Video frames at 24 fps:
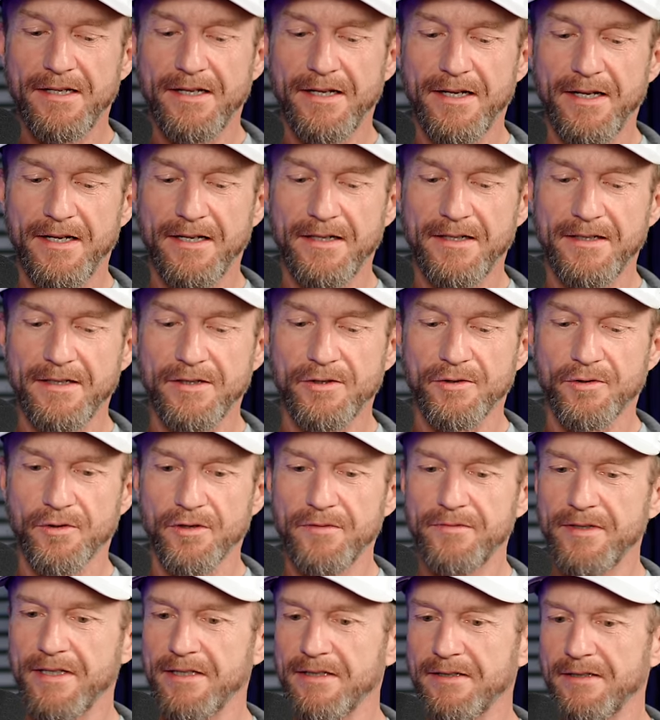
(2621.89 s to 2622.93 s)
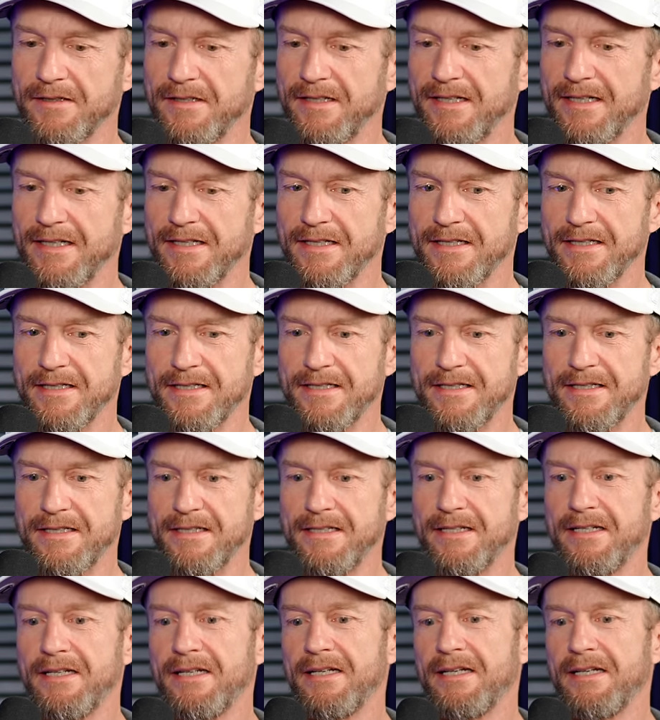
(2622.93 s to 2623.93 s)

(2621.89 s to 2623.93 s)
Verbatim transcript: And GRUVN is